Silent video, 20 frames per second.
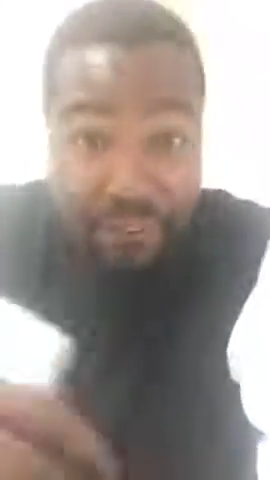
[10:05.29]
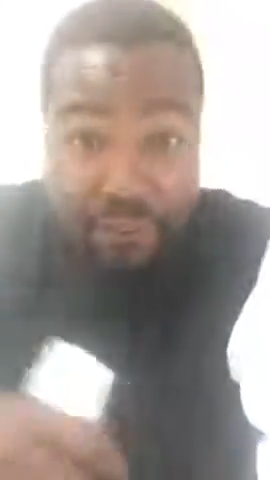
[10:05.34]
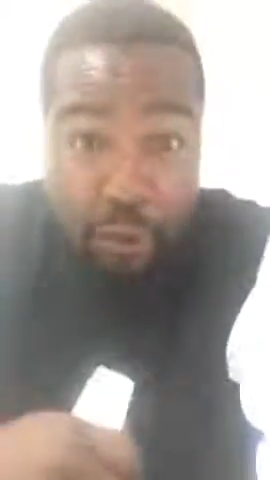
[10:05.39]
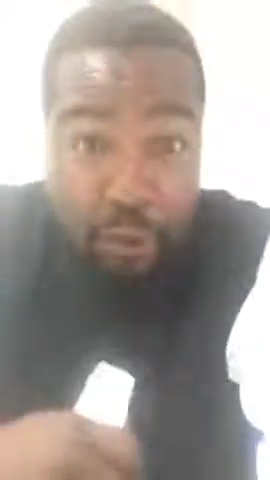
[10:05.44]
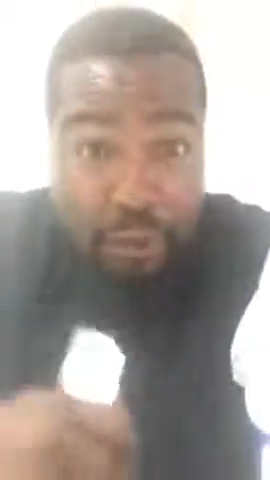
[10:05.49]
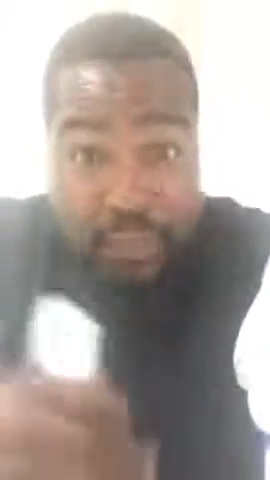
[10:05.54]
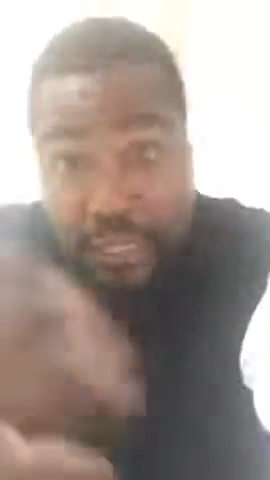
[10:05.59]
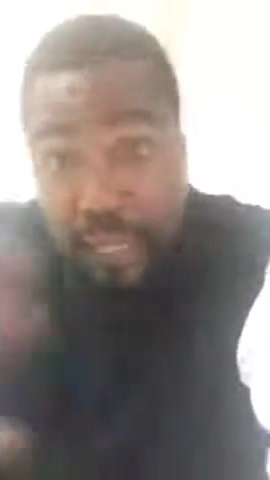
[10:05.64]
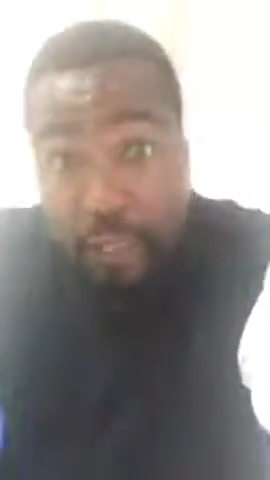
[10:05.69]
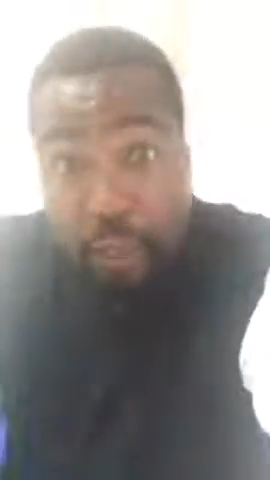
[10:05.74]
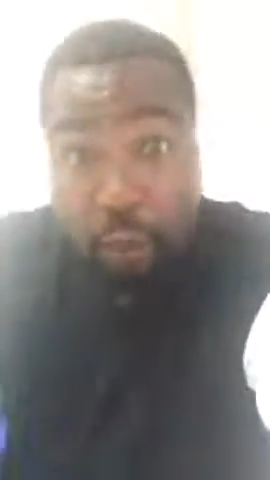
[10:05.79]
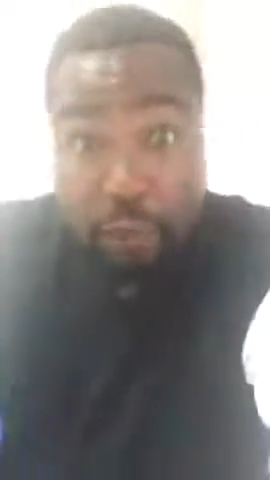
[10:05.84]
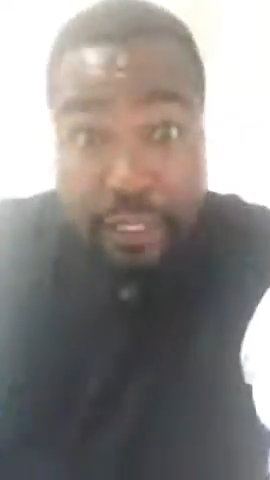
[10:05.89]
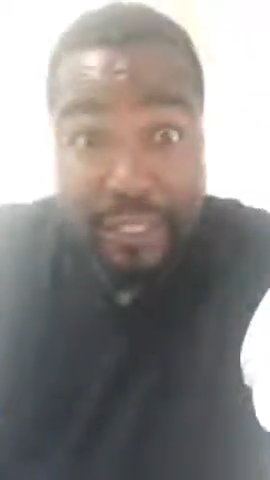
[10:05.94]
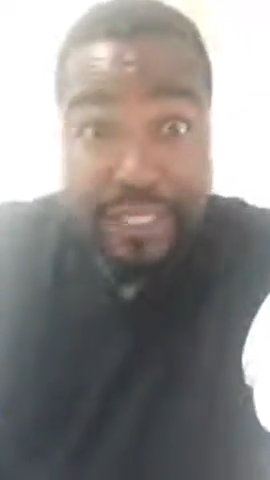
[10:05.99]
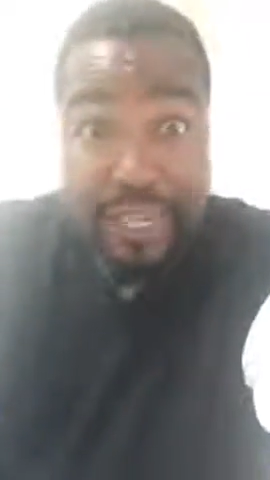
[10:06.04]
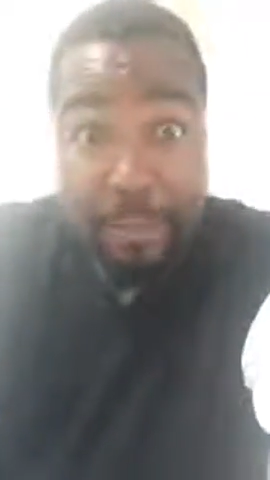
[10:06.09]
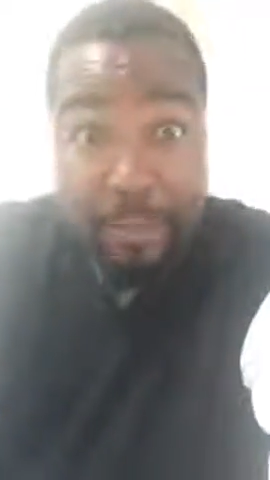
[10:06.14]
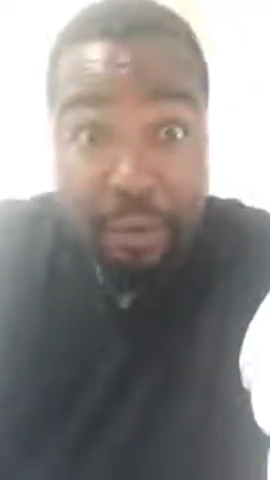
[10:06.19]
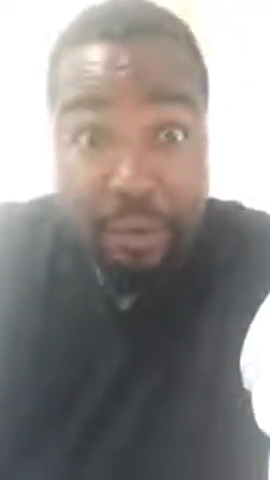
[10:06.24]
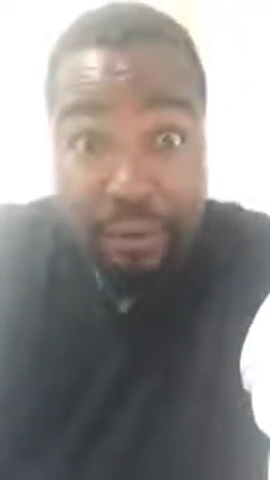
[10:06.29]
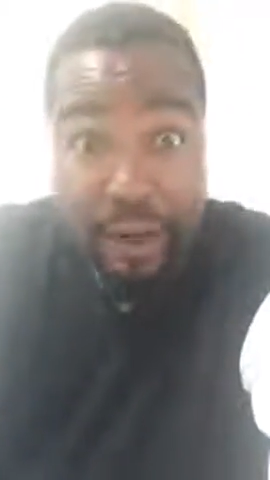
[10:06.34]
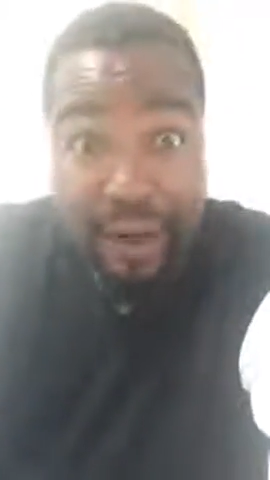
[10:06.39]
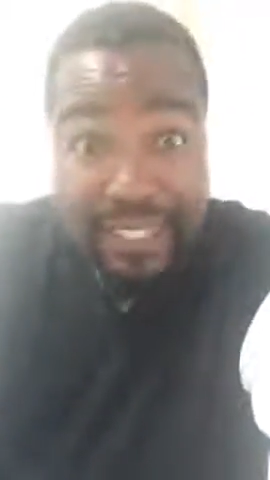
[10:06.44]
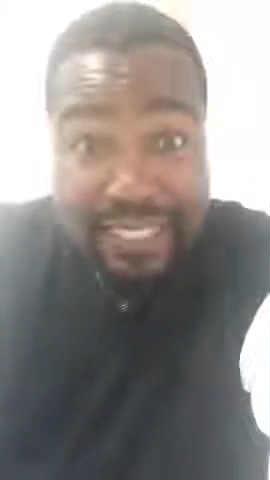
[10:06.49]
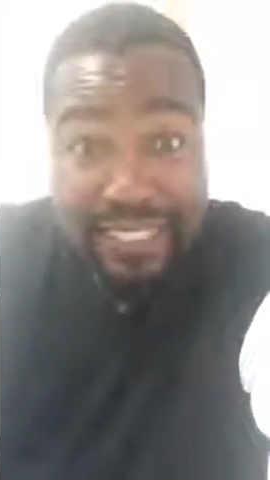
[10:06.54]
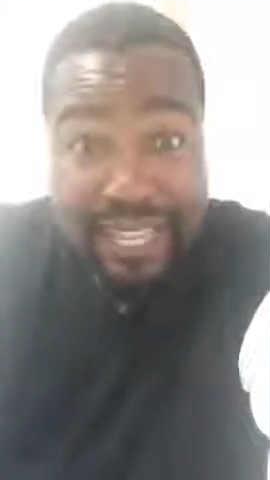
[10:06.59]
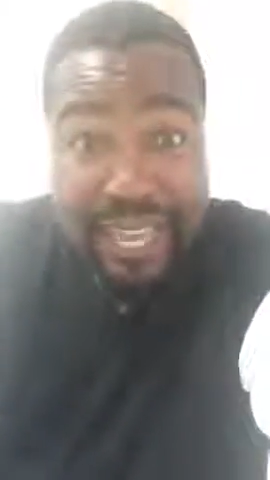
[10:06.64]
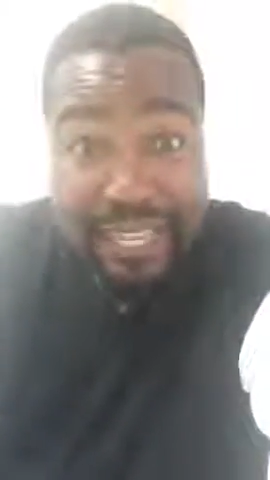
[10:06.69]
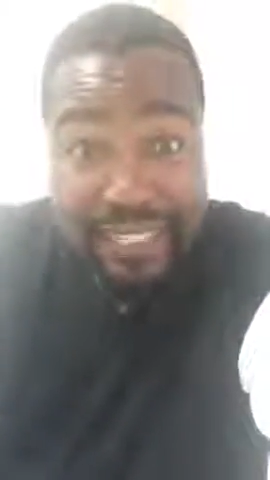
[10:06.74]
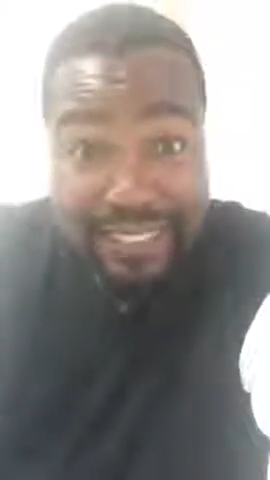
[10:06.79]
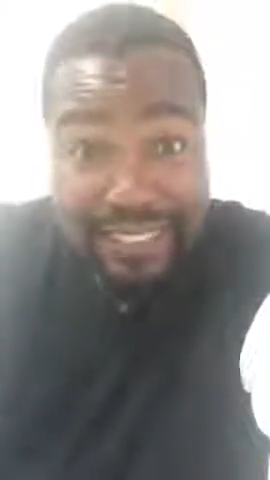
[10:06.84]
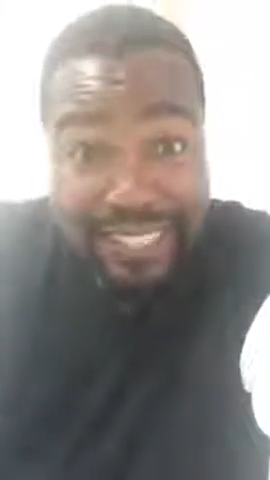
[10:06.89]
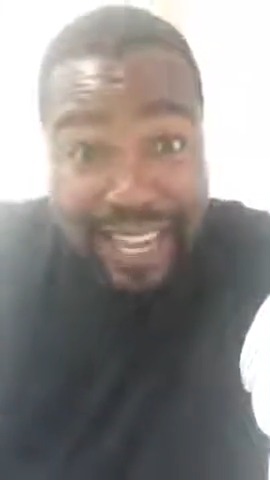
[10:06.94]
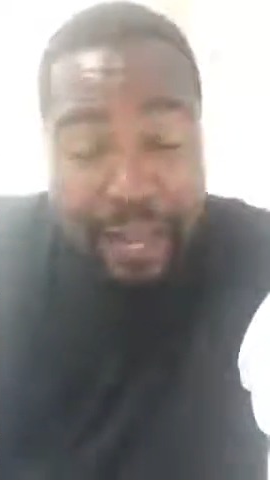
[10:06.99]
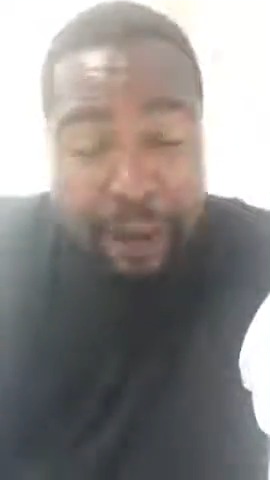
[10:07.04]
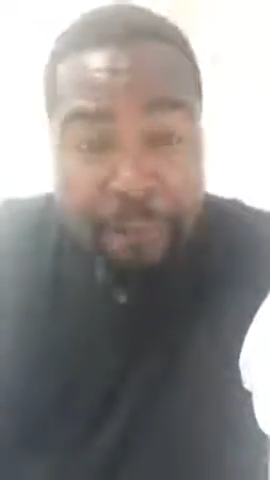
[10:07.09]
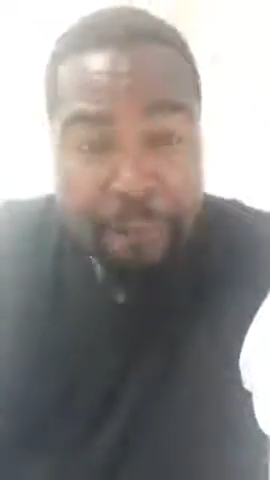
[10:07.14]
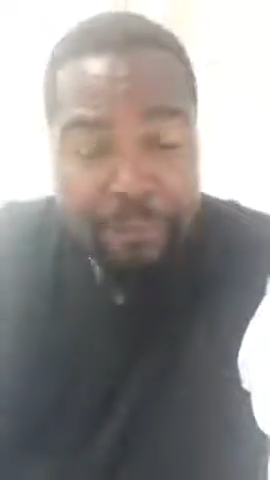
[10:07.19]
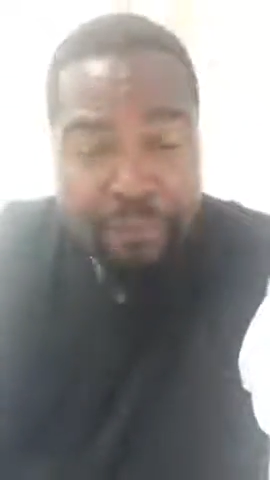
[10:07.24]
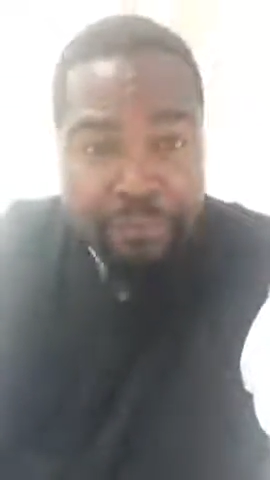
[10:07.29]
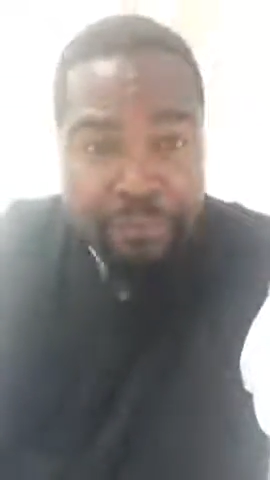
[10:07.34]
folks said, oh, the Democrats like us now.